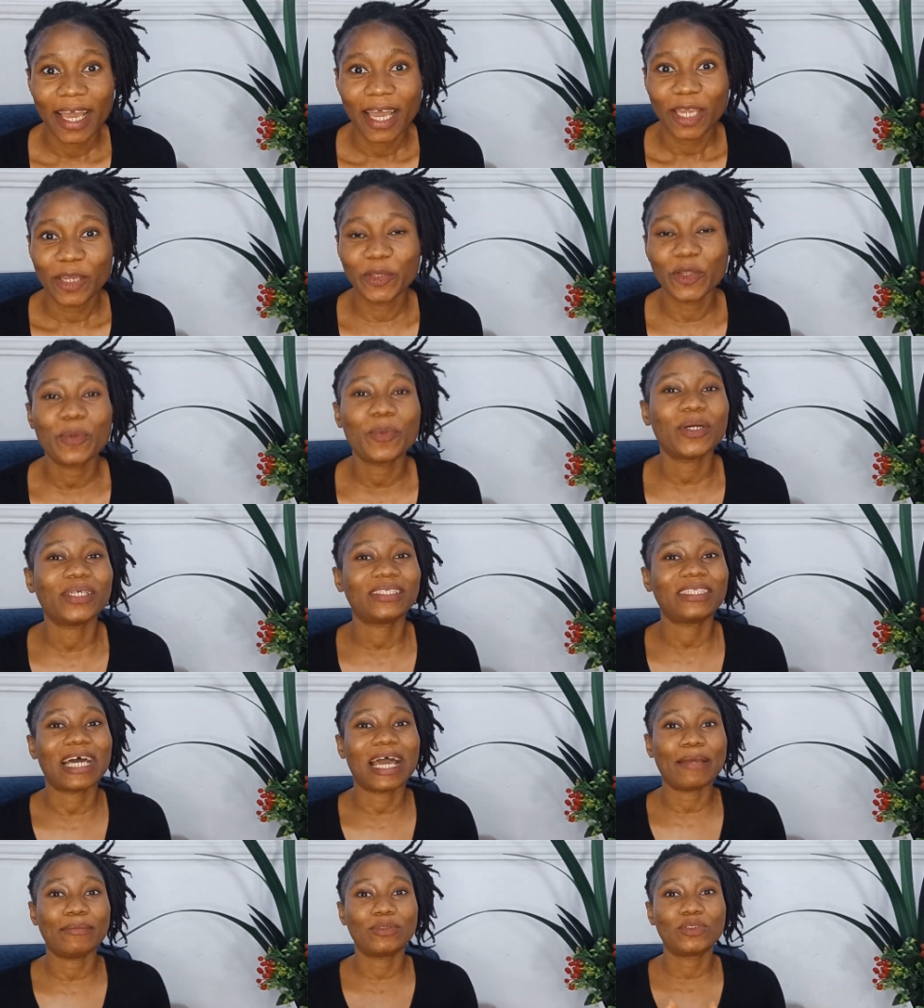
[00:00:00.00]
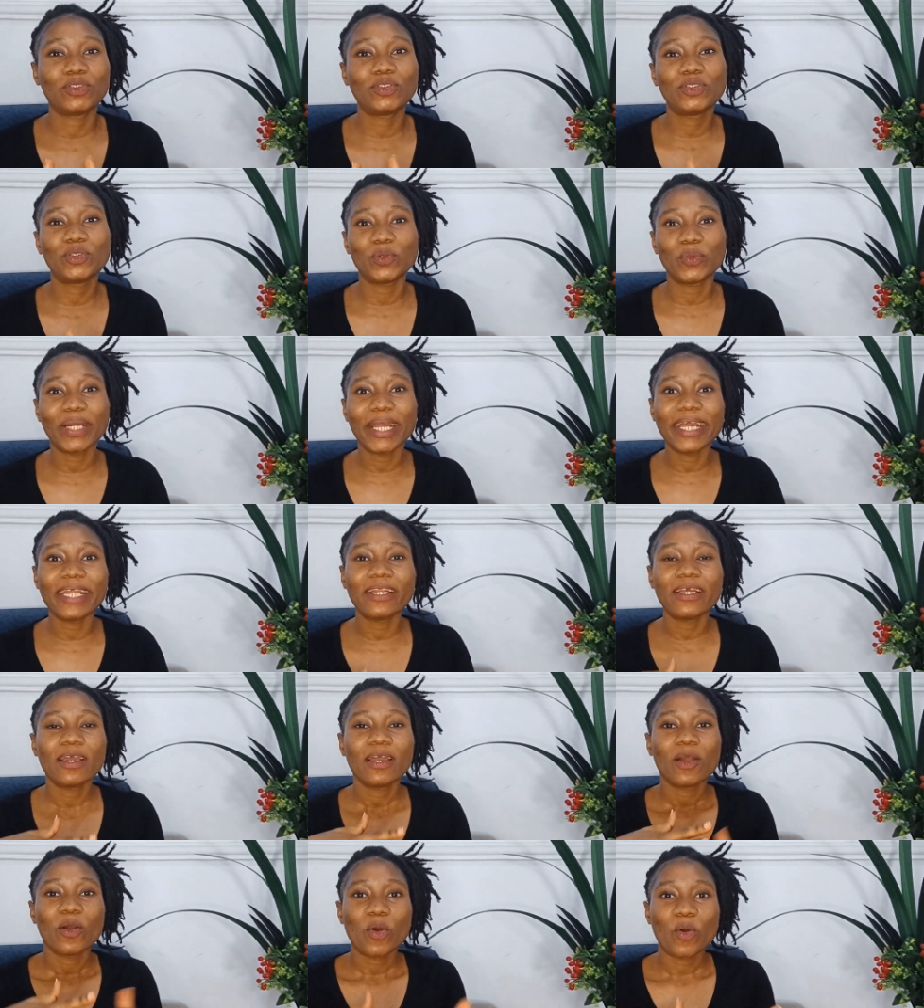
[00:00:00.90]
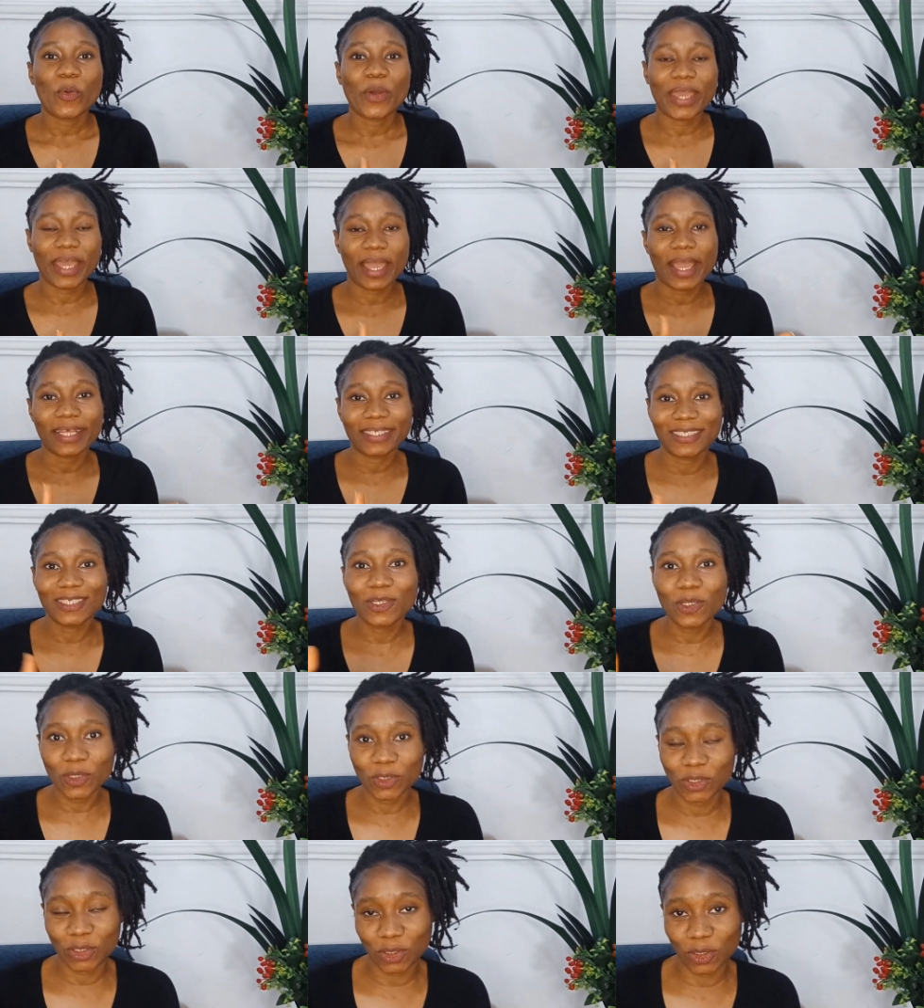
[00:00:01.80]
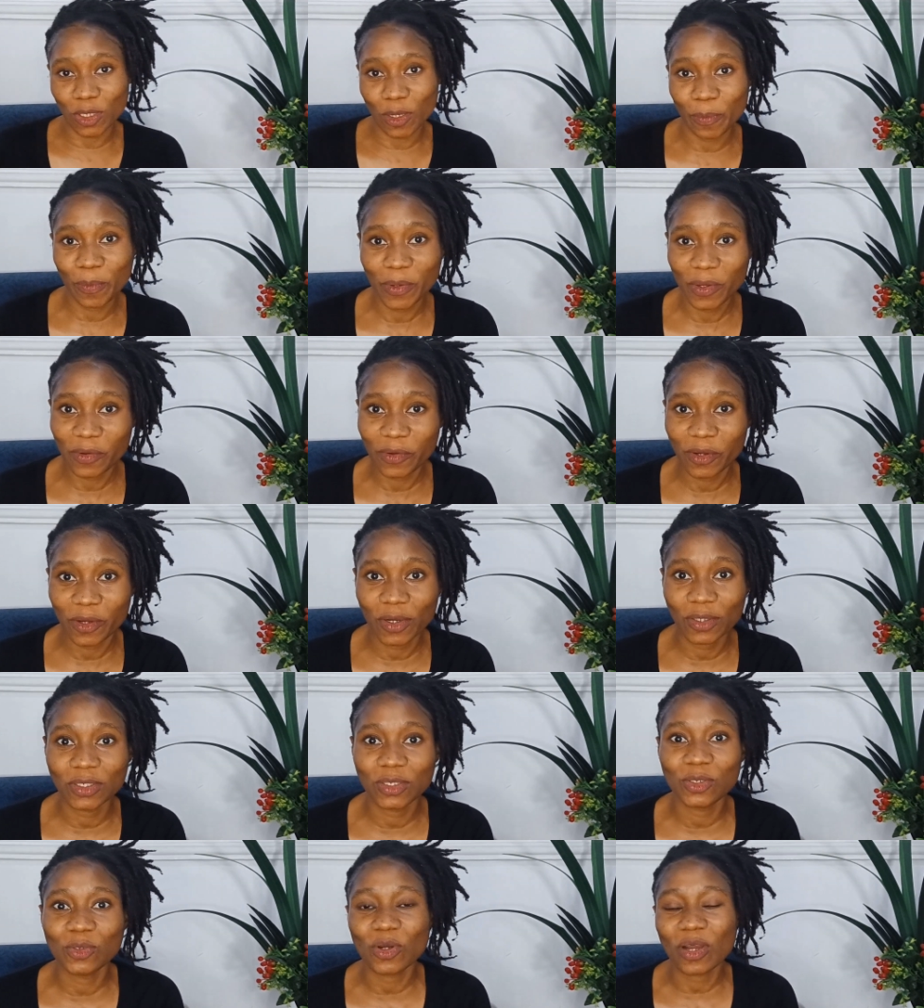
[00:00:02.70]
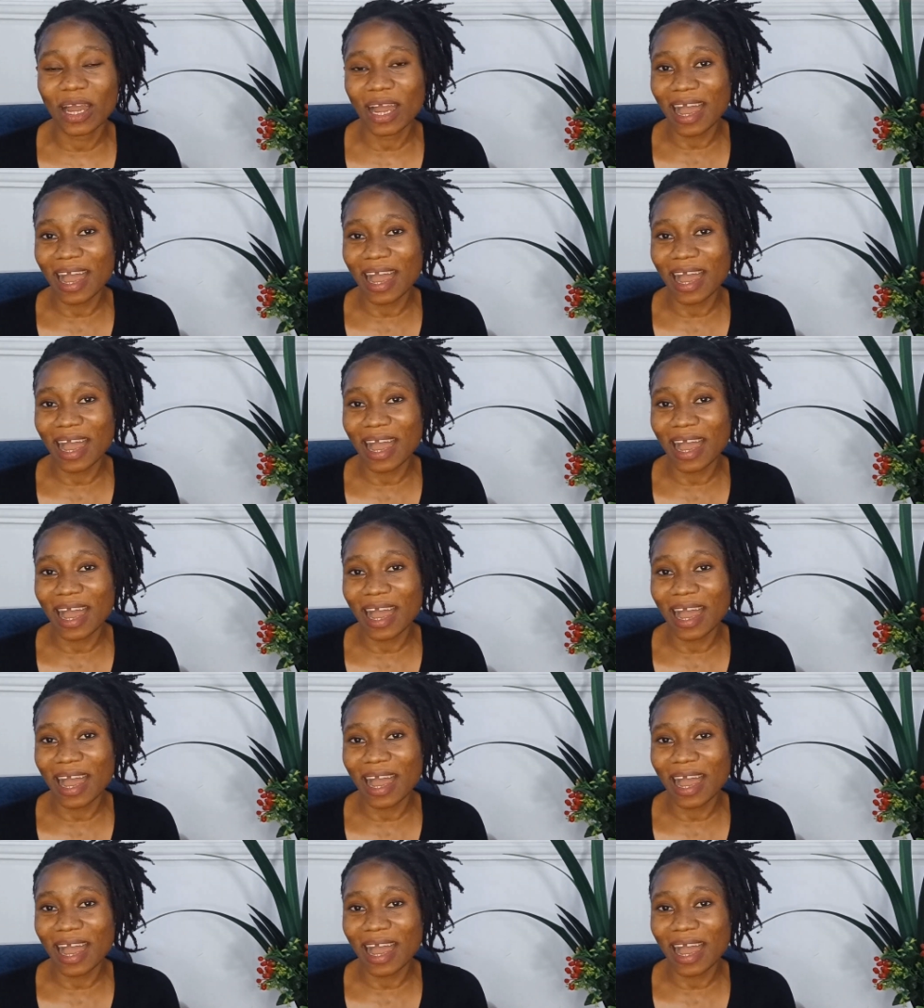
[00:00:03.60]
You know, most times when you're getting close to your period, you